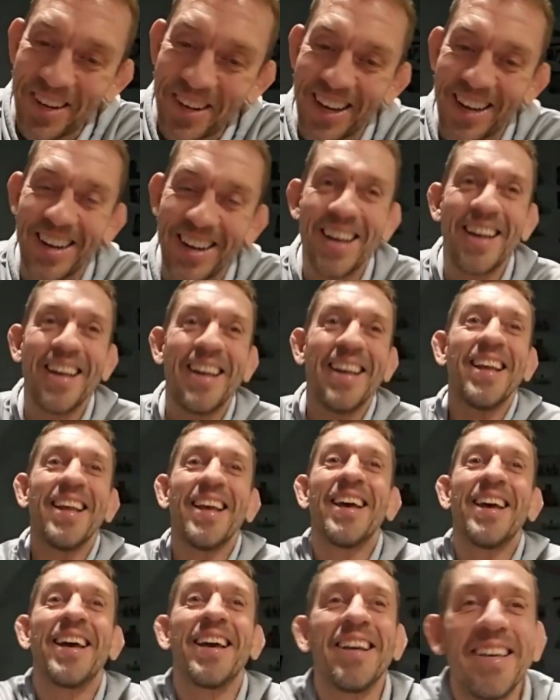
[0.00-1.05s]
man.
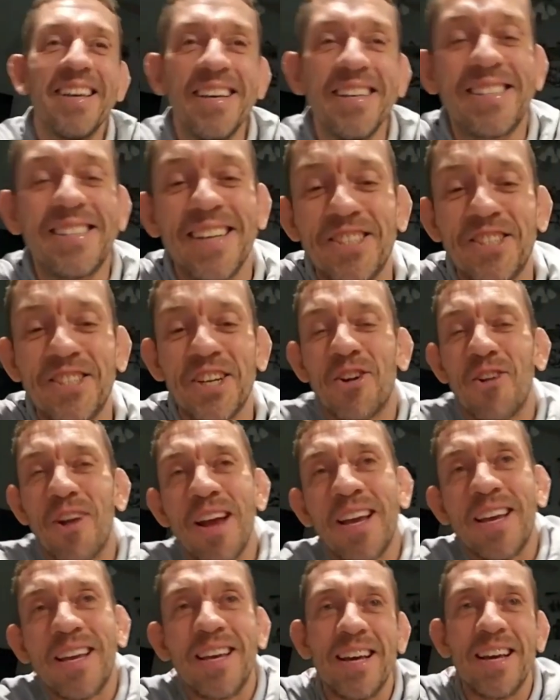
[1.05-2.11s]
He's such a
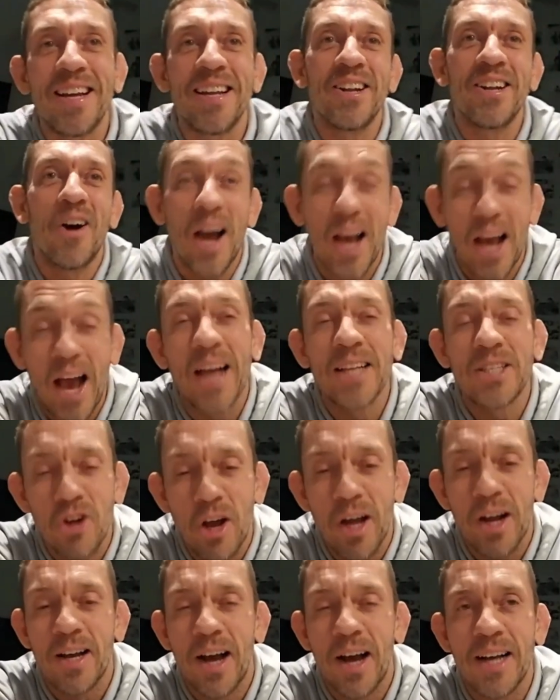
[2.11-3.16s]
great kid. I
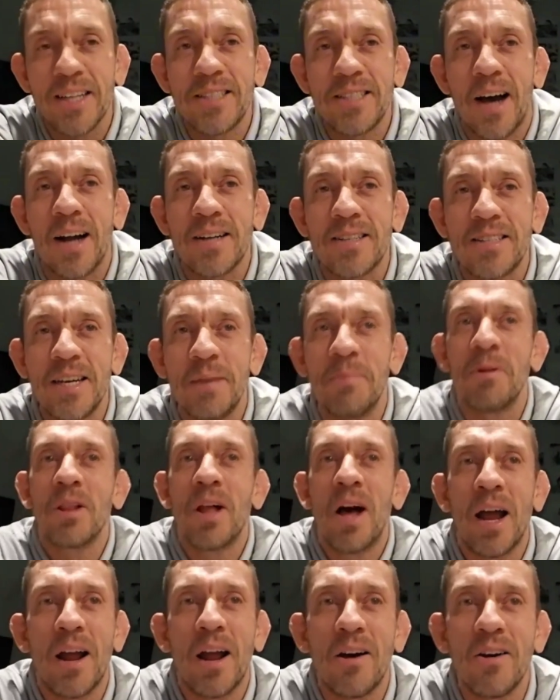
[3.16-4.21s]
talk to him a
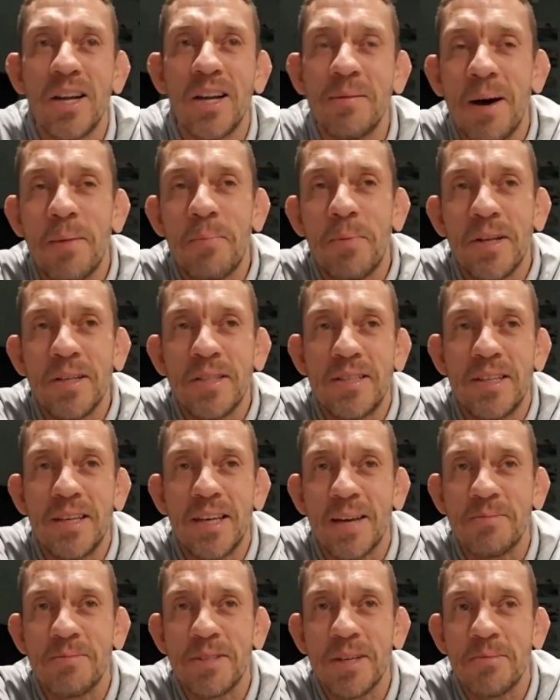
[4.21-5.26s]
lot. I'll hit him up in his
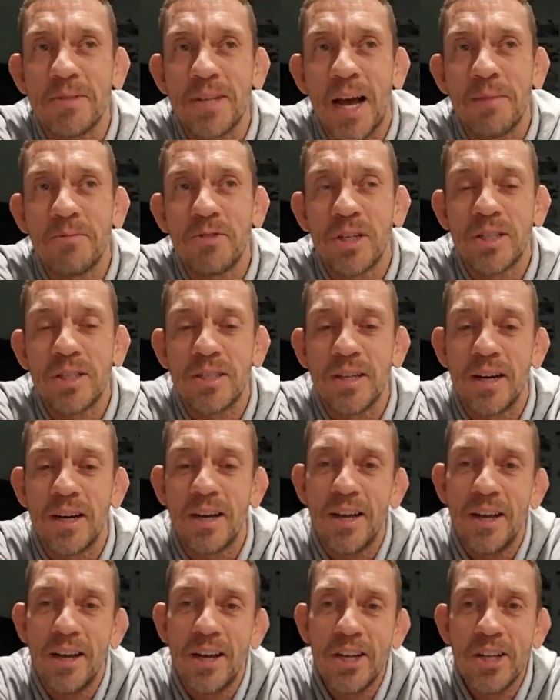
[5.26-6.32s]
DM sometimes just
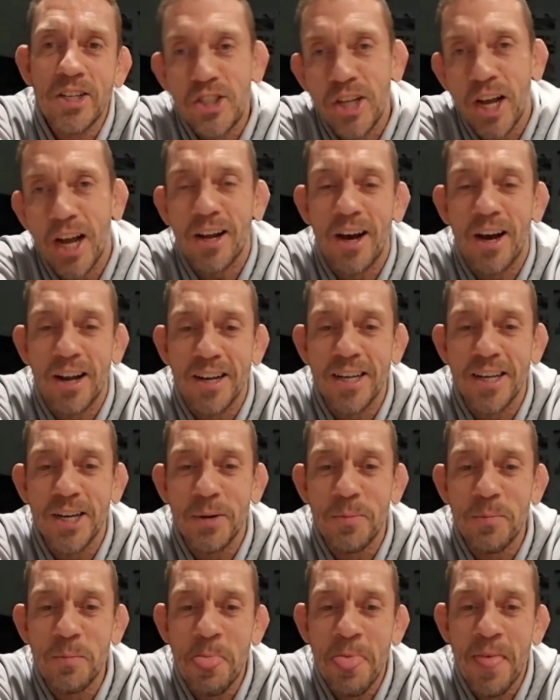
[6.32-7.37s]
to check on
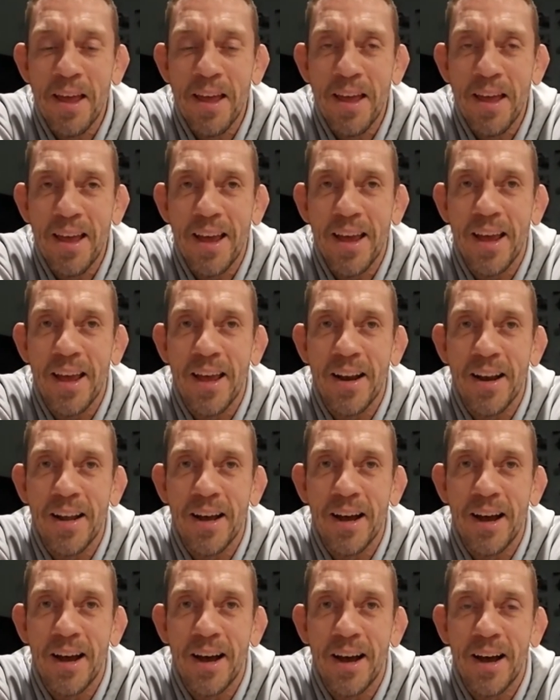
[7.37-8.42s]
him.
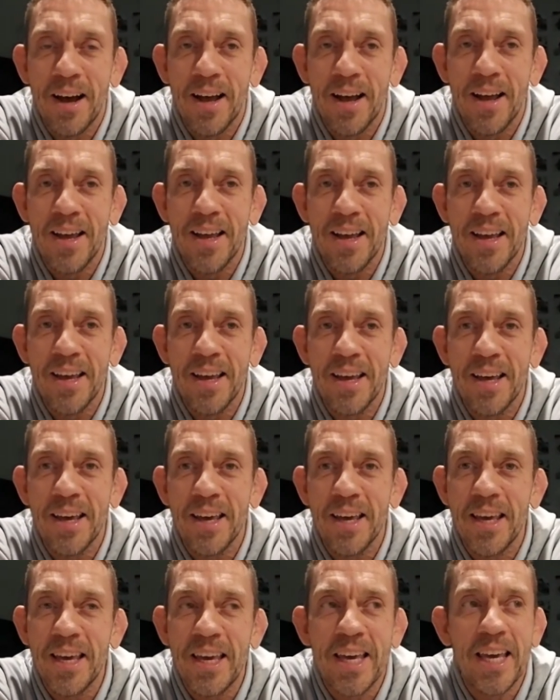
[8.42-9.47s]
And
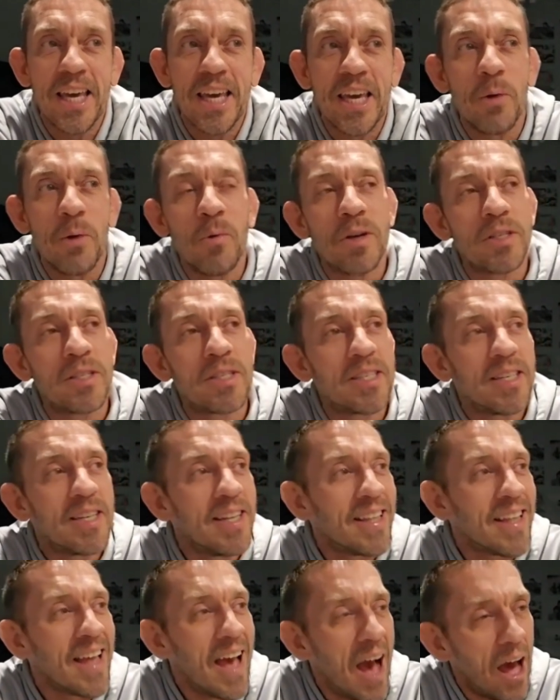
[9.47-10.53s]
he was,
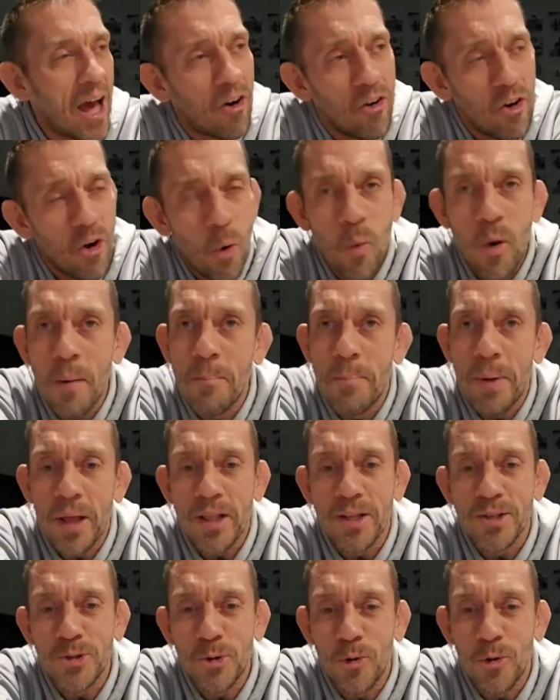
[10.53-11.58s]
I don't know what
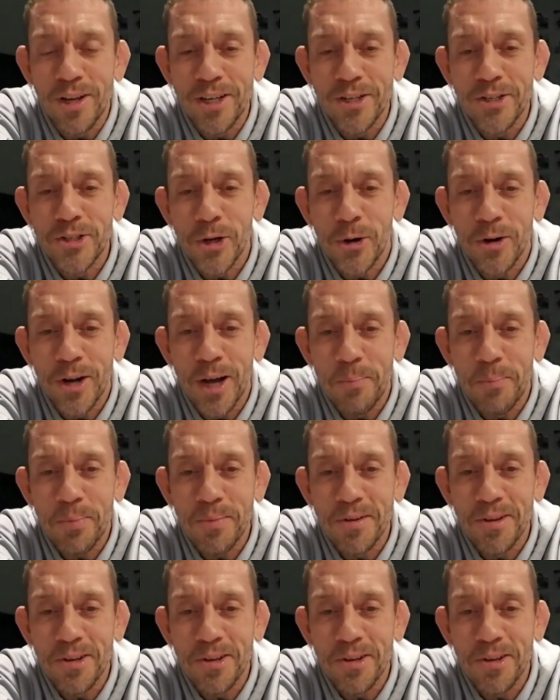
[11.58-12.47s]
Bellator he showed up,